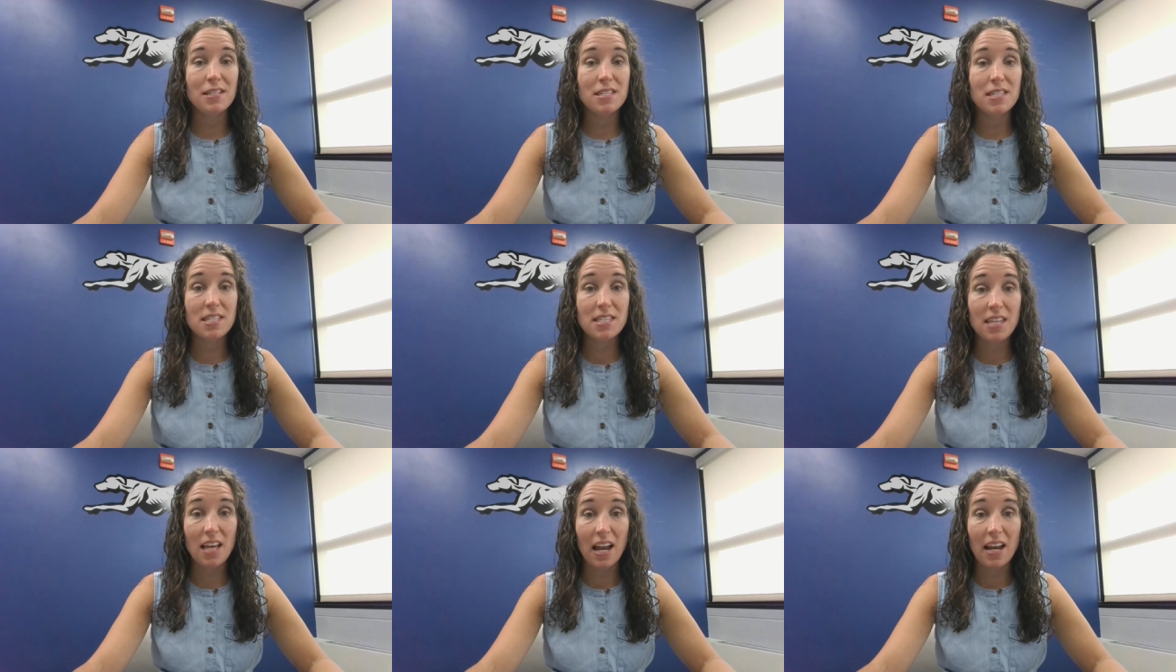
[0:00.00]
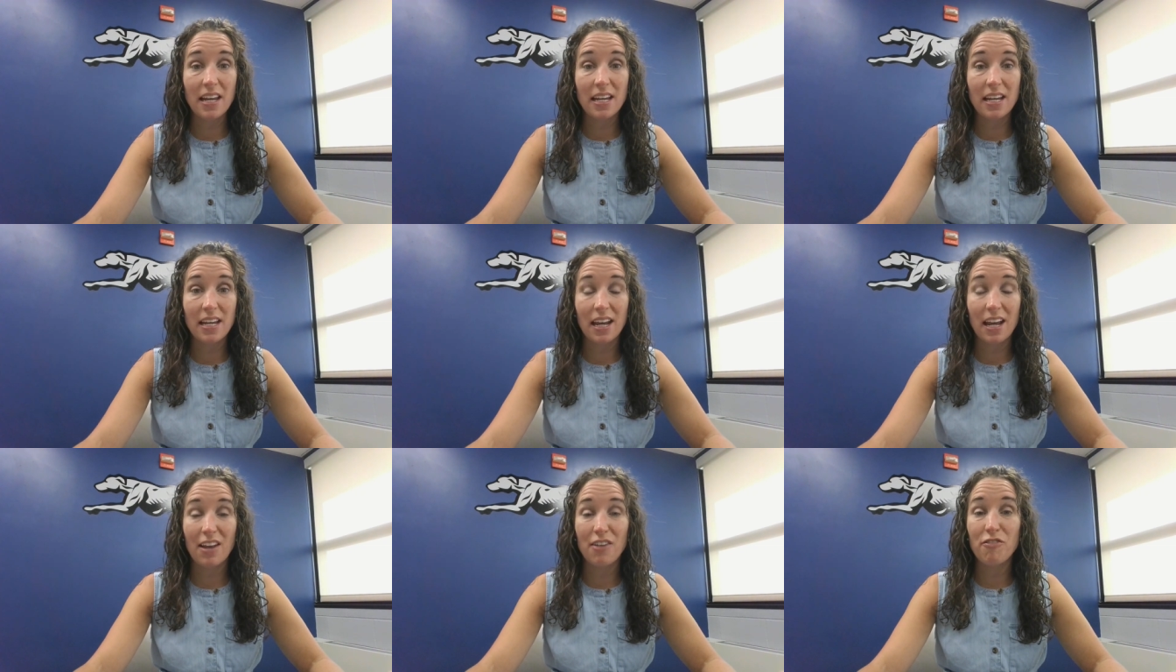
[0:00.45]

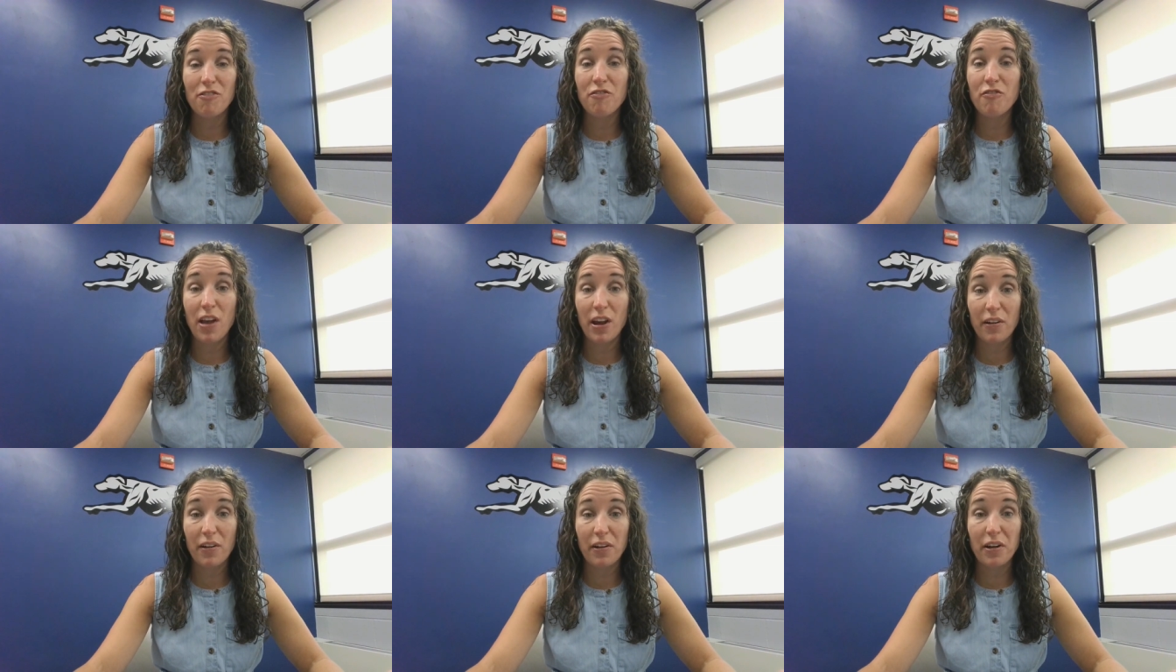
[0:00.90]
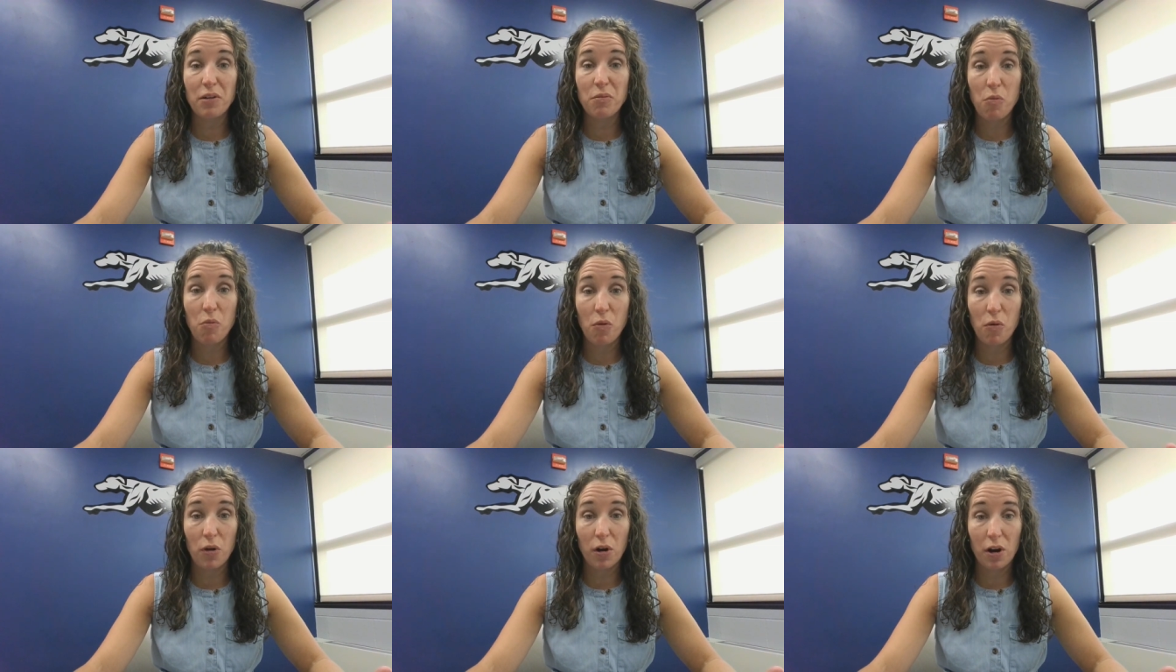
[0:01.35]
sunny and very
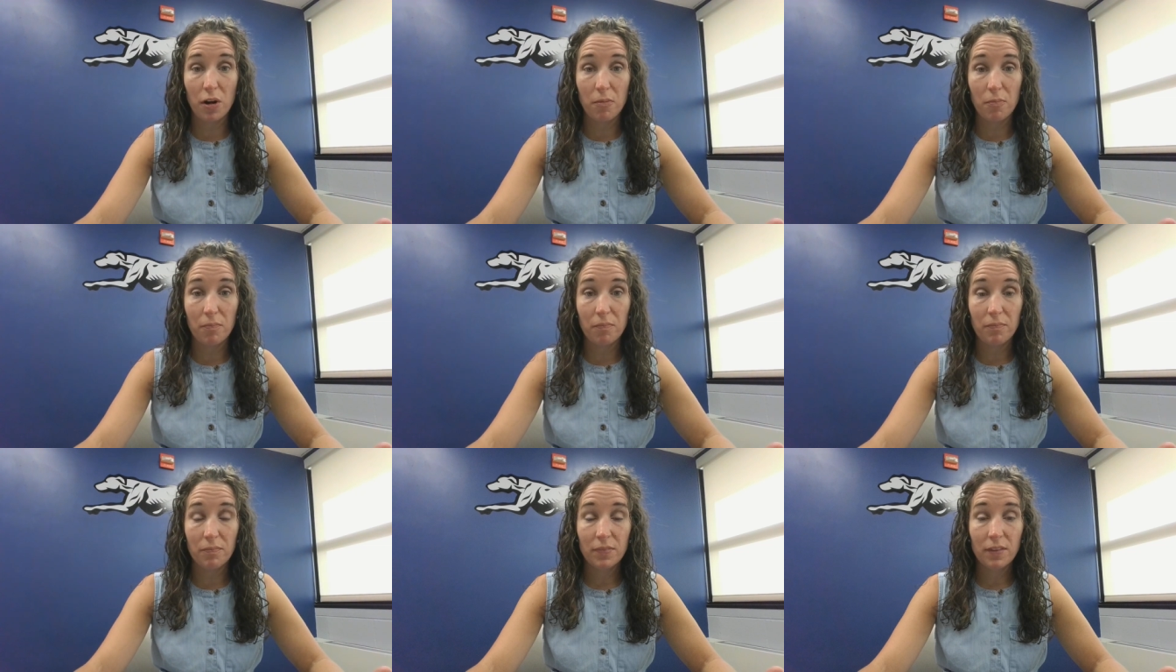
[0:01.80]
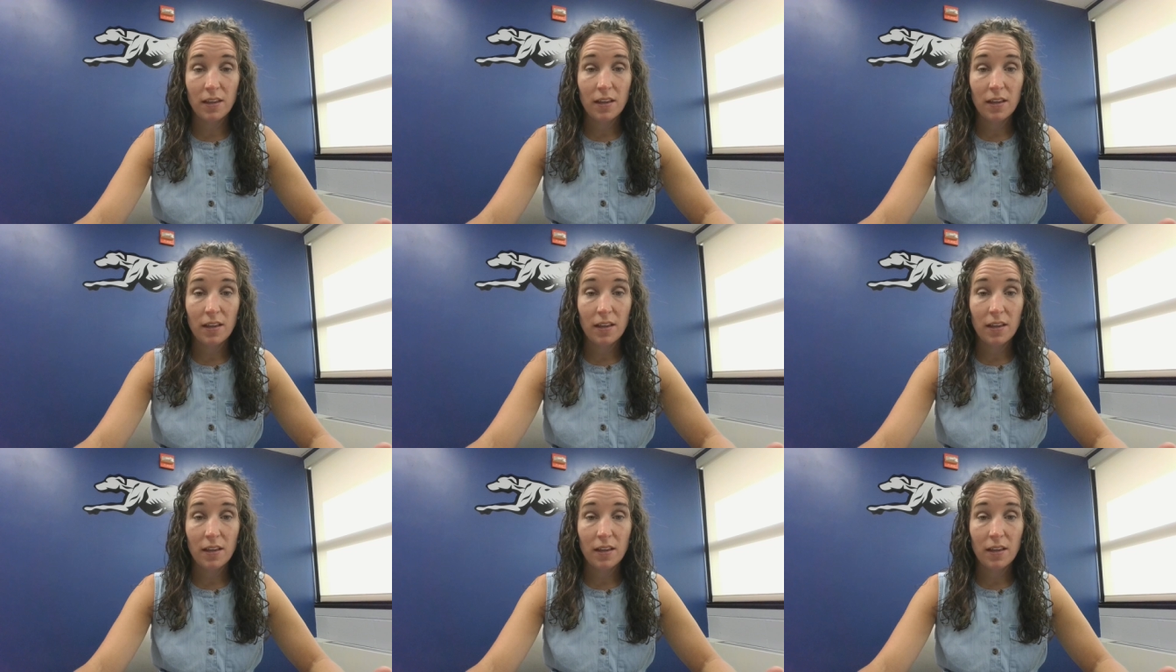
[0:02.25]
warm.